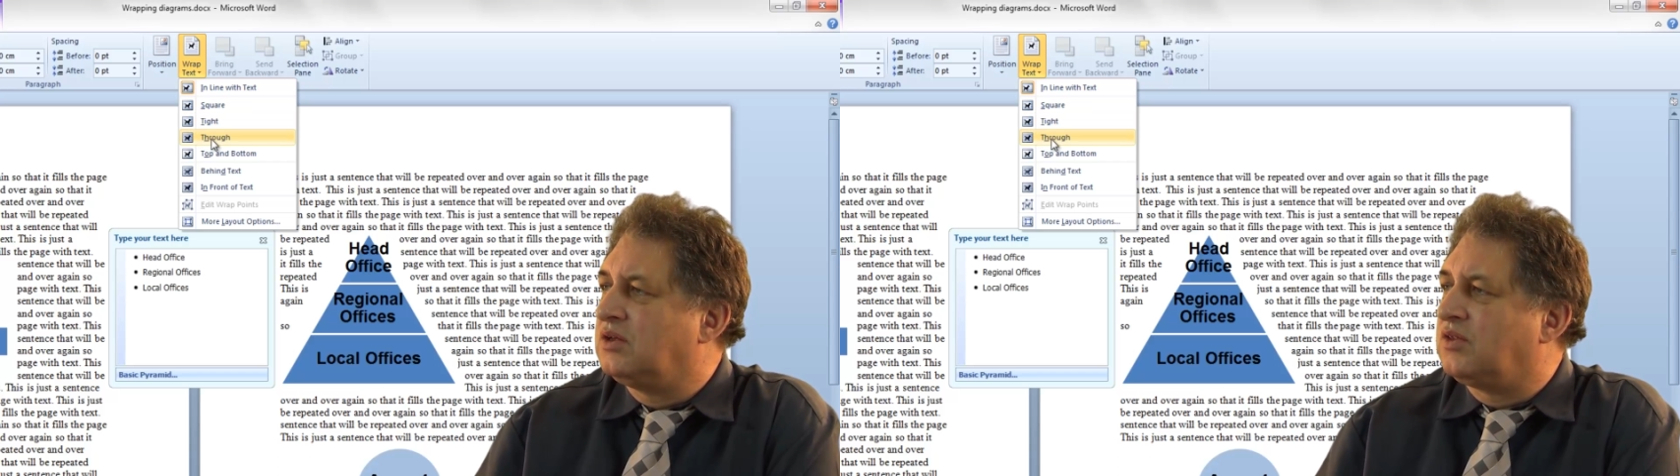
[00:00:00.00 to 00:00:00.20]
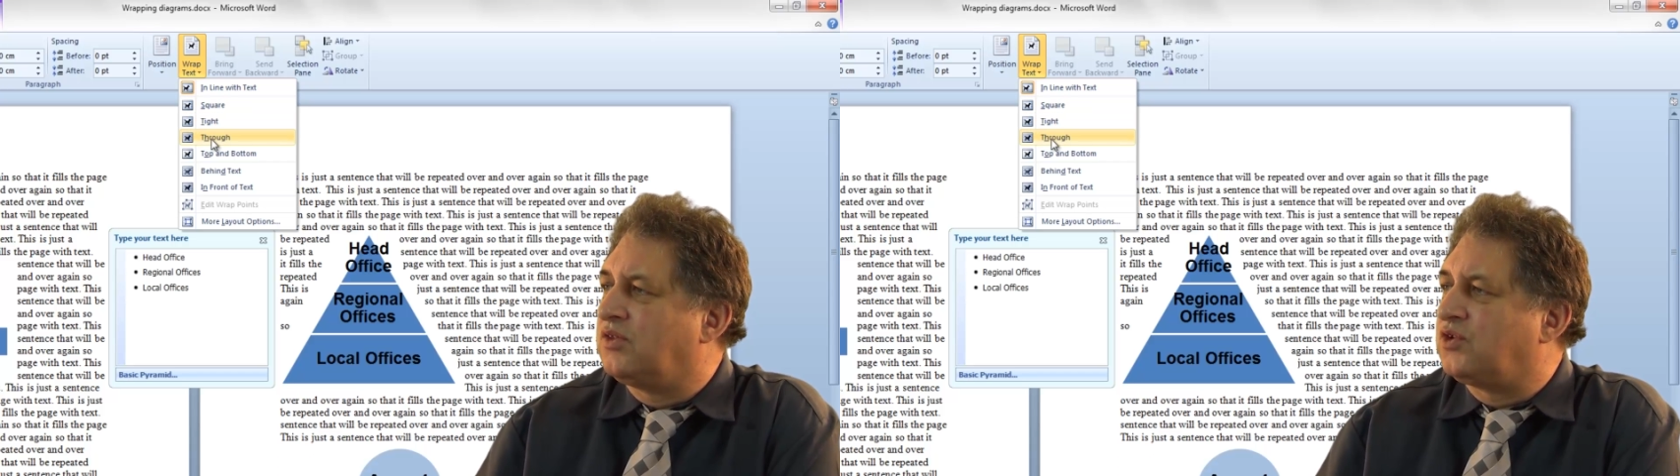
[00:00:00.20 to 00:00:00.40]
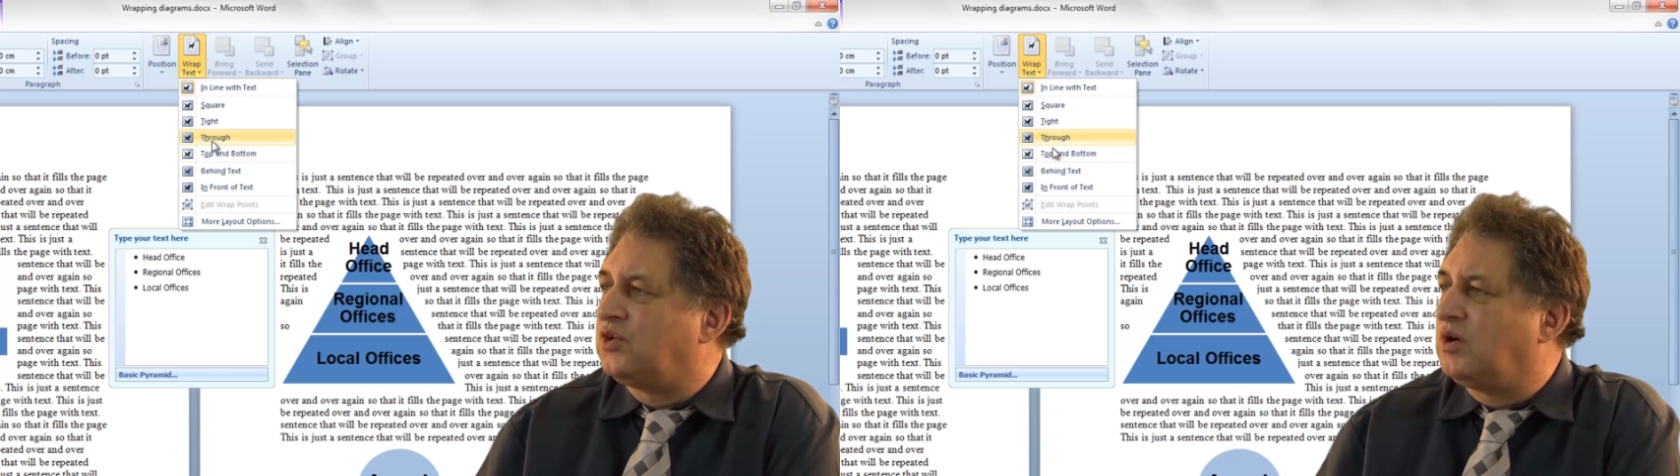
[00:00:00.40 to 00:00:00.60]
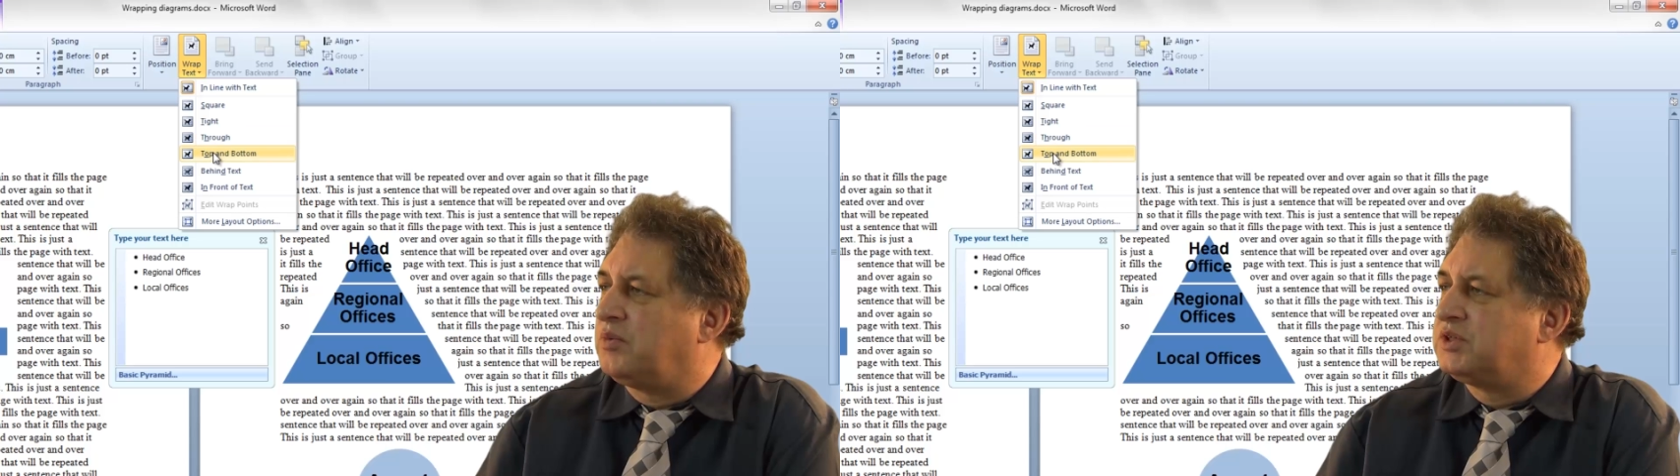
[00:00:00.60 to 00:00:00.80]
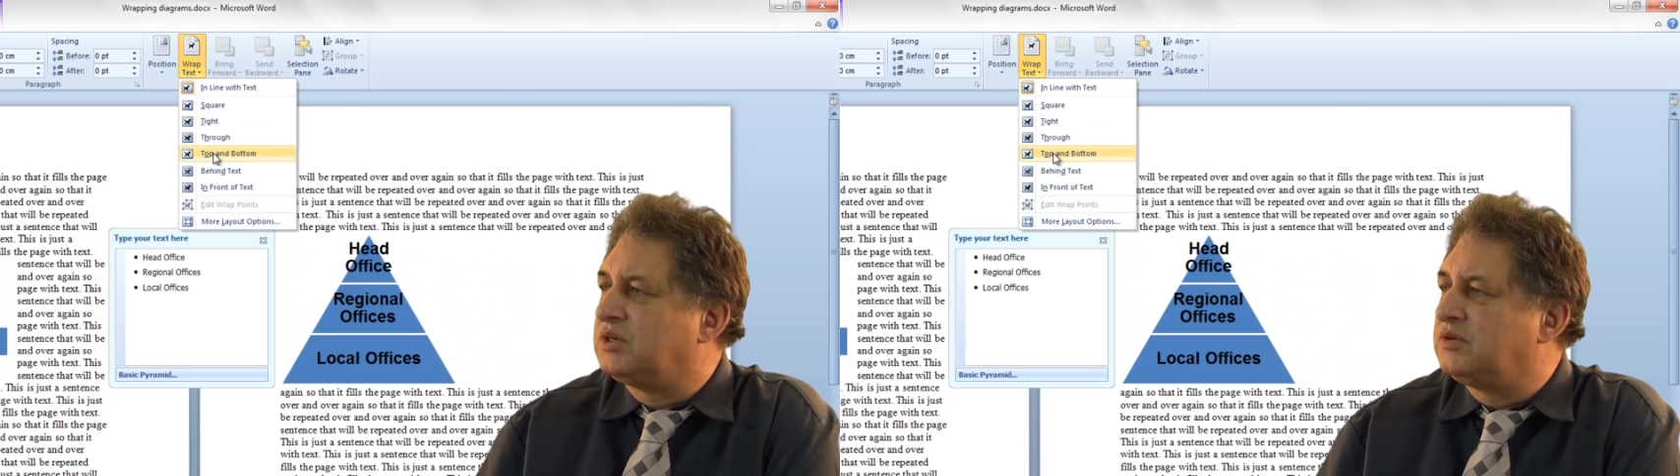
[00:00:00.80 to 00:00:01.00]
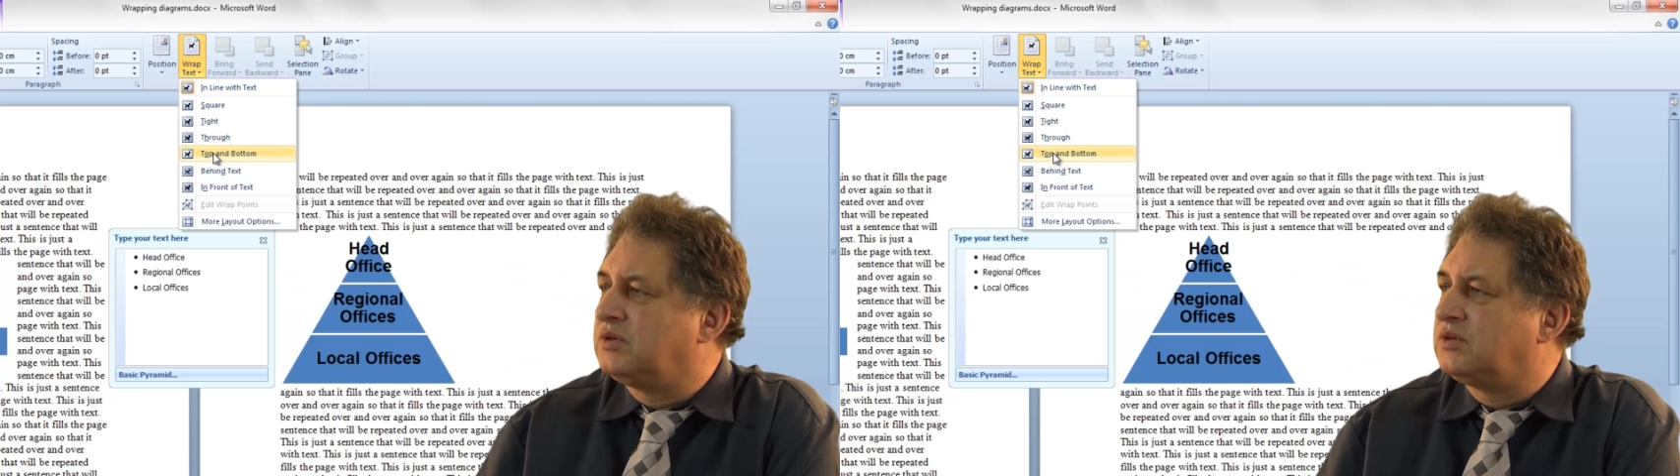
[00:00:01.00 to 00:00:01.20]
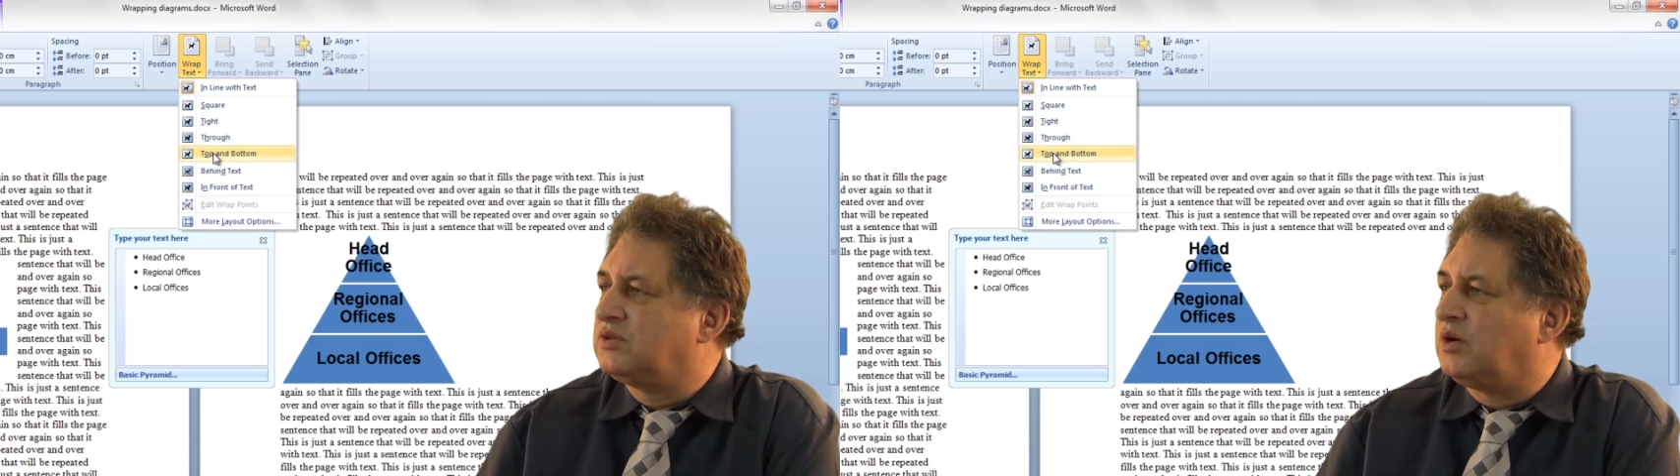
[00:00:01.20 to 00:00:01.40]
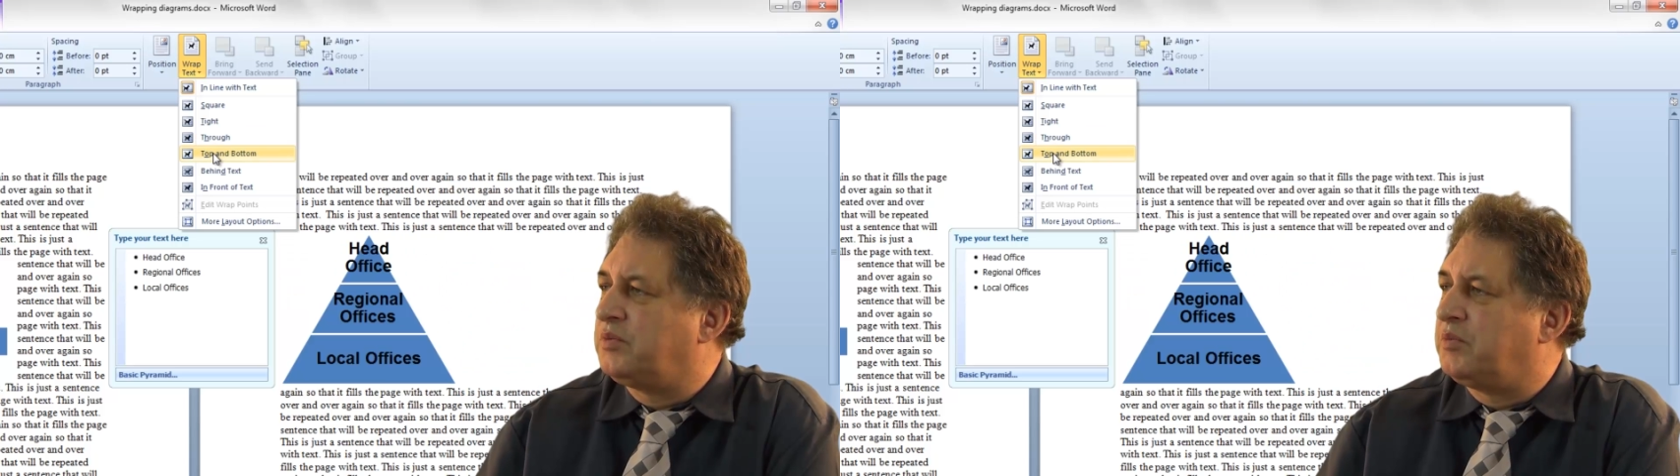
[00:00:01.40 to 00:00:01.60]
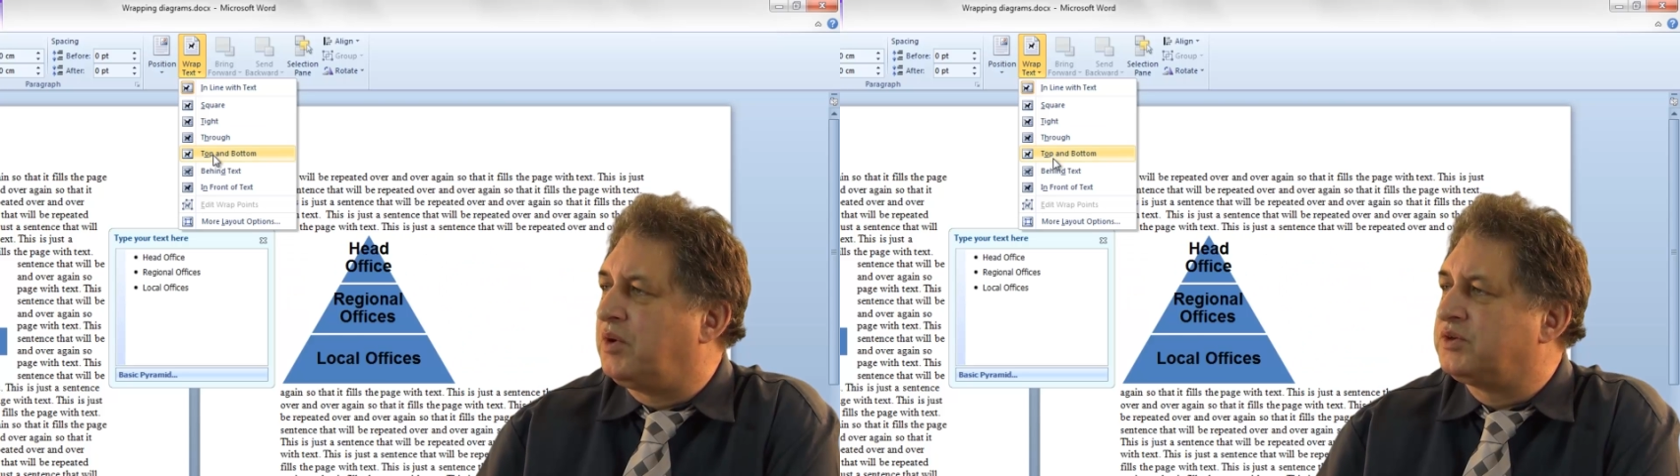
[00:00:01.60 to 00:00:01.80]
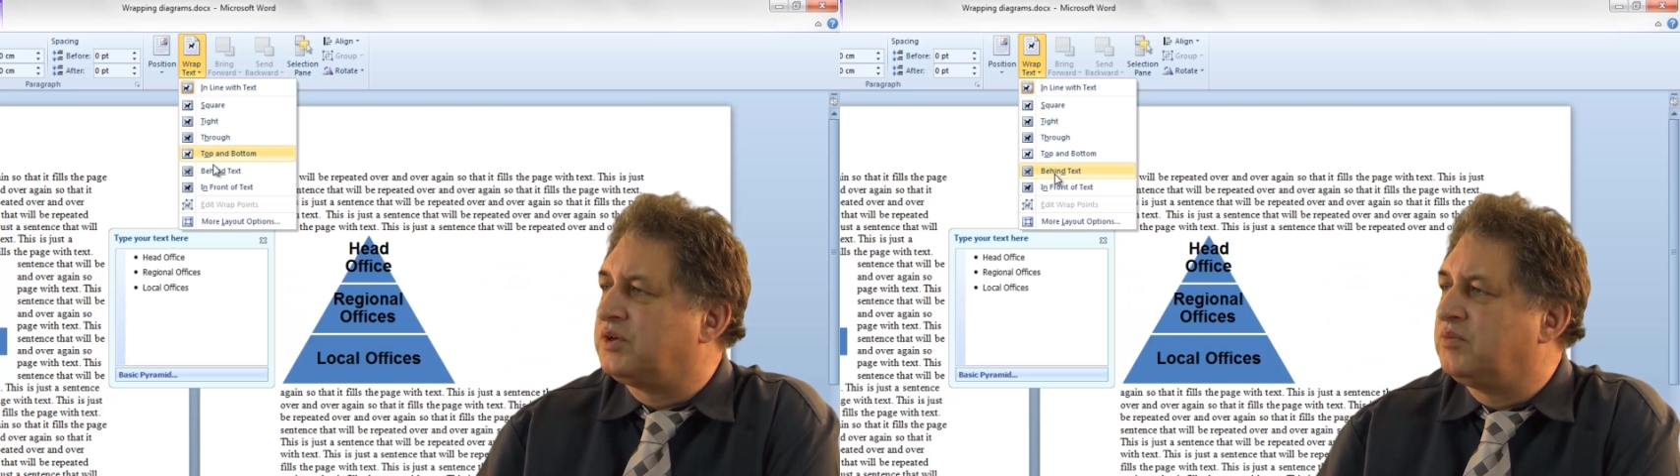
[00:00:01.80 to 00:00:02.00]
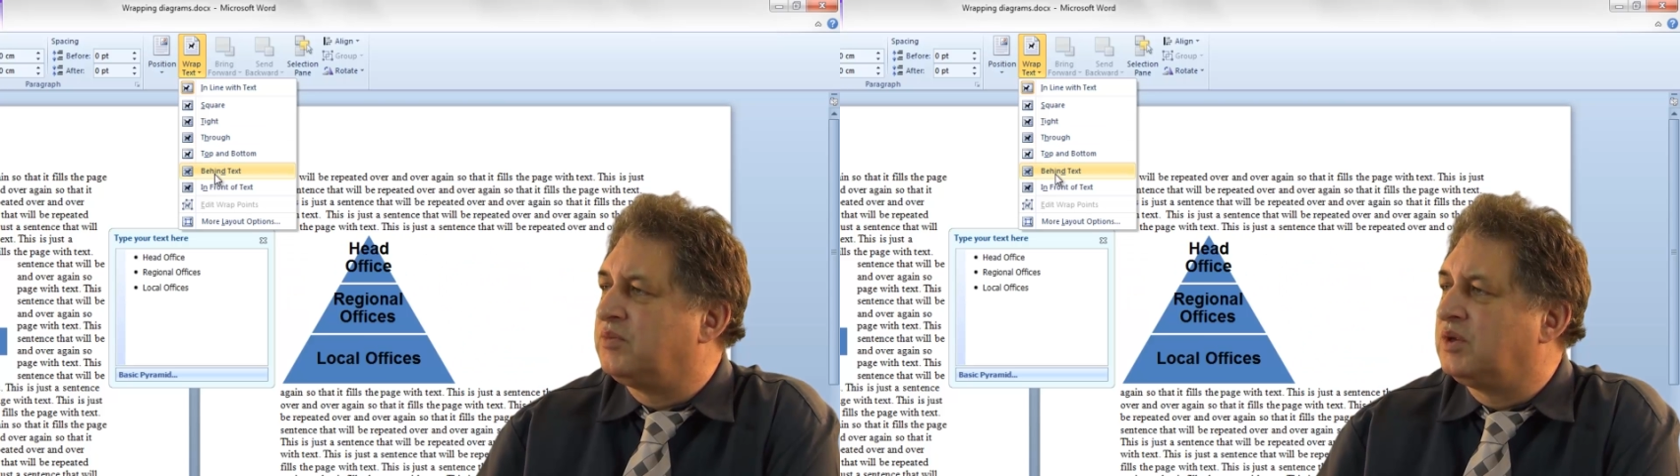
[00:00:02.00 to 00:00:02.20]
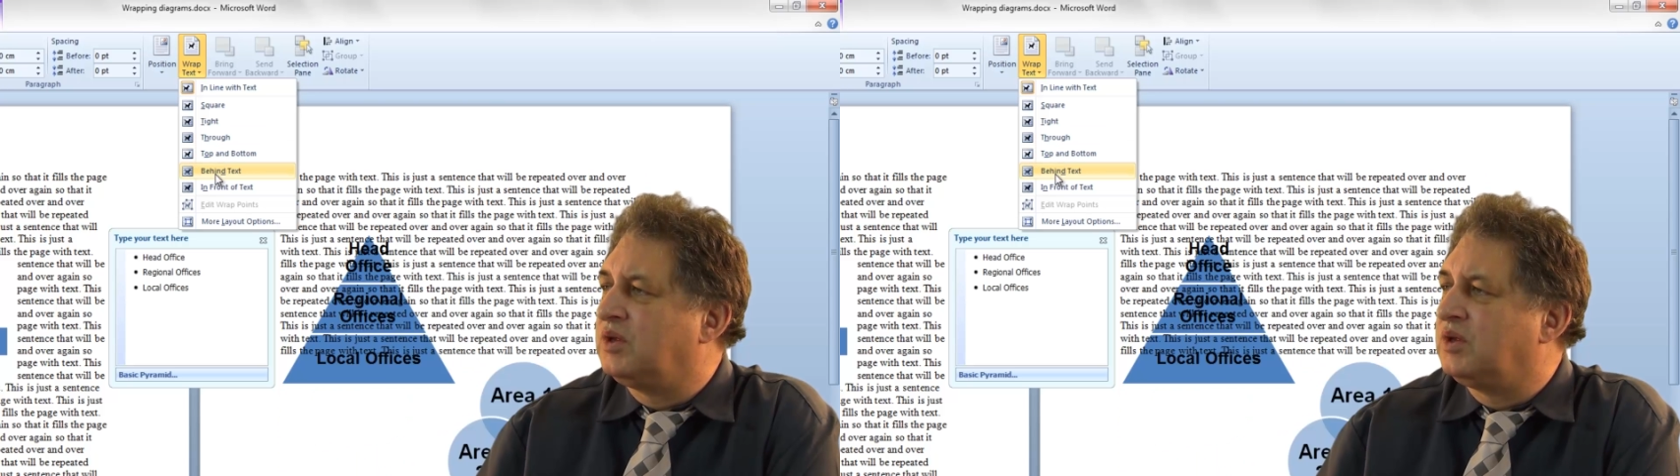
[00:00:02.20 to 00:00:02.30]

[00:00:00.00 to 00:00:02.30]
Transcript: the through option, top and bottom,